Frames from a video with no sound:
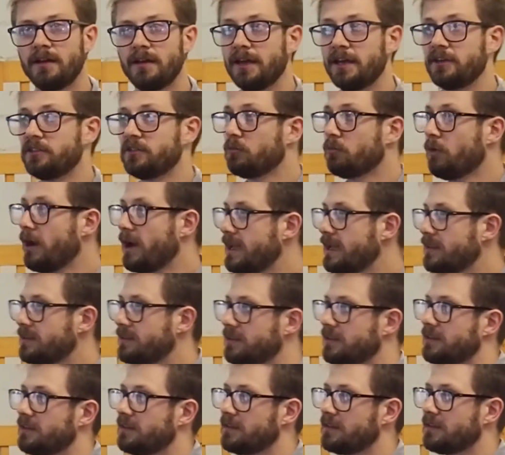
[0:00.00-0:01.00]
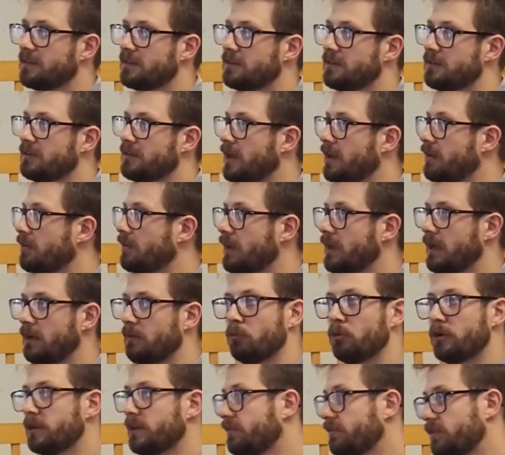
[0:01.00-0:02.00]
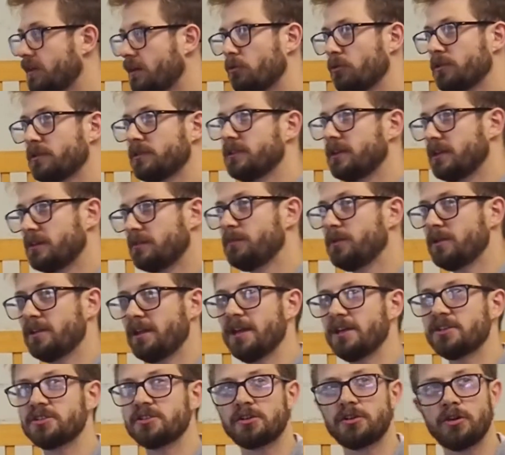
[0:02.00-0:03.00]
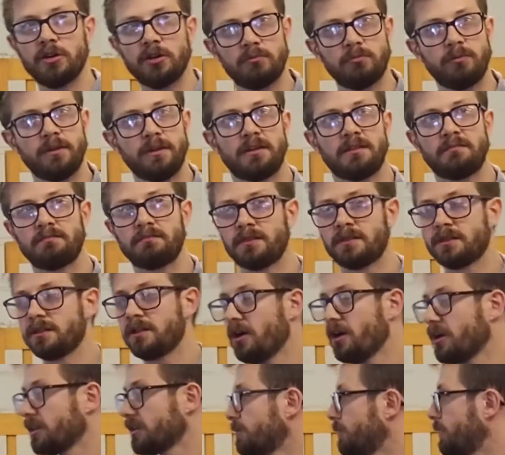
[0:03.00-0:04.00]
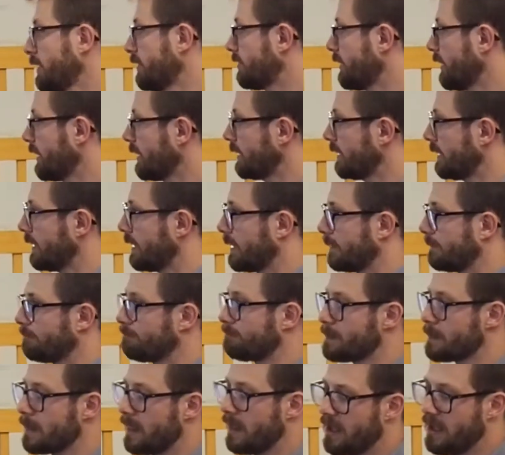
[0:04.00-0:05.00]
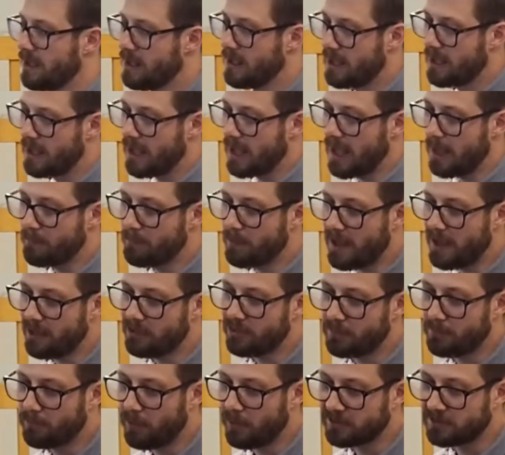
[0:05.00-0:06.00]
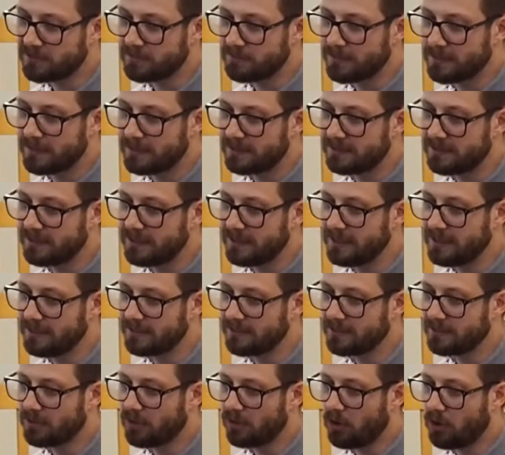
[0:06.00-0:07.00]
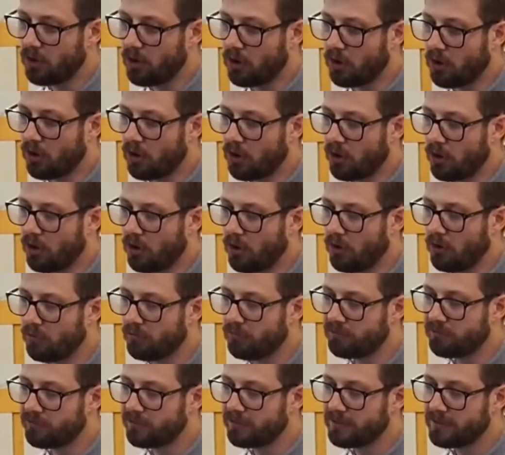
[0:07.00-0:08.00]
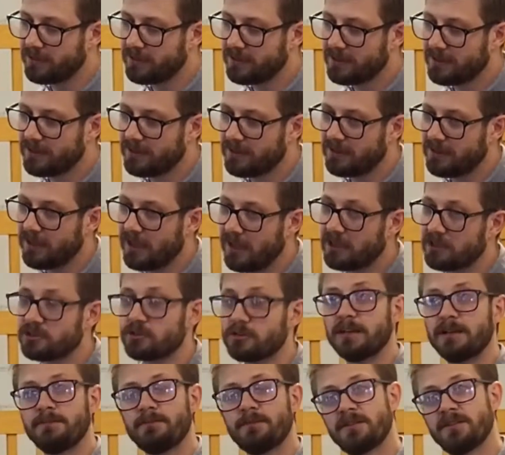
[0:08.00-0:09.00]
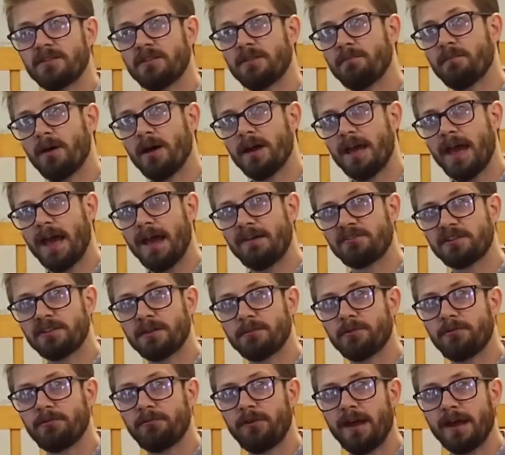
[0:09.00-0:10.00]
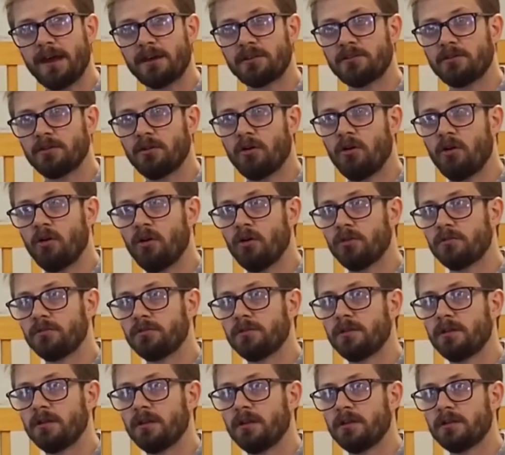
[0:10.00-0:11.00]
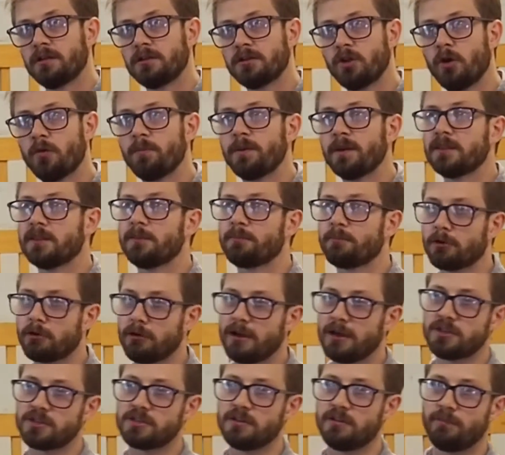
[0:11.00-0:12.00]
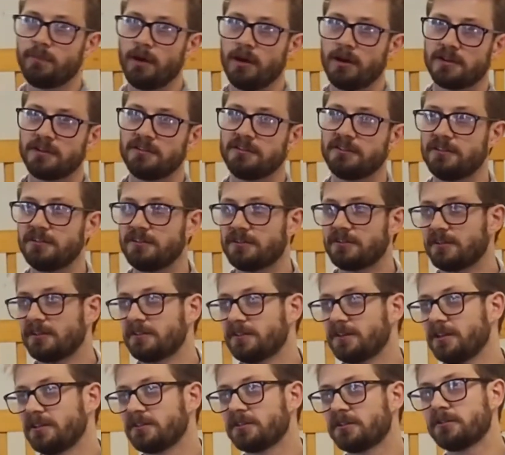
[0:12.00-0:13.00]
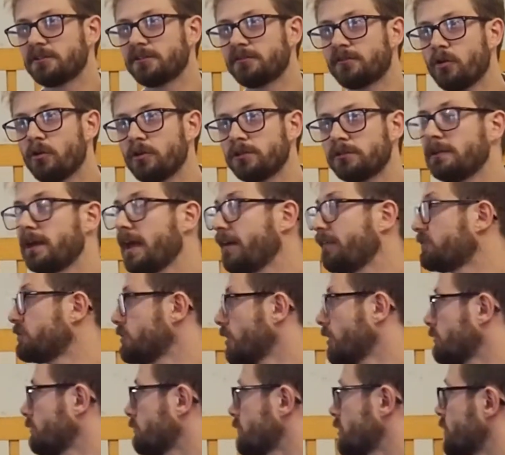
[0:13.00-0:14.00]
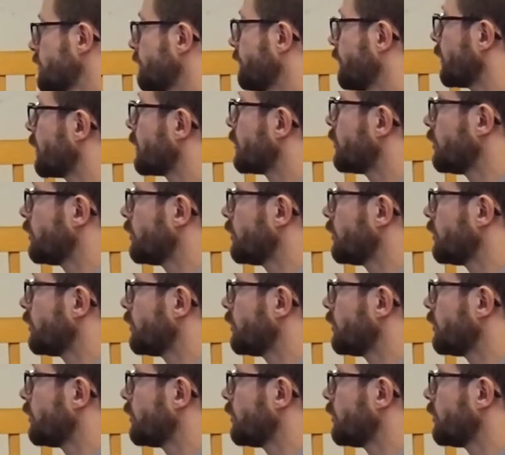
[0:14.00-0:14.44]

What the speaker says: in the way that it would if there wasn't this mutation, could we start to be thinking about the possibility of a treatment that might have some effect on stopping the progression of Parkinson's disease? Because of course we have drugs which are very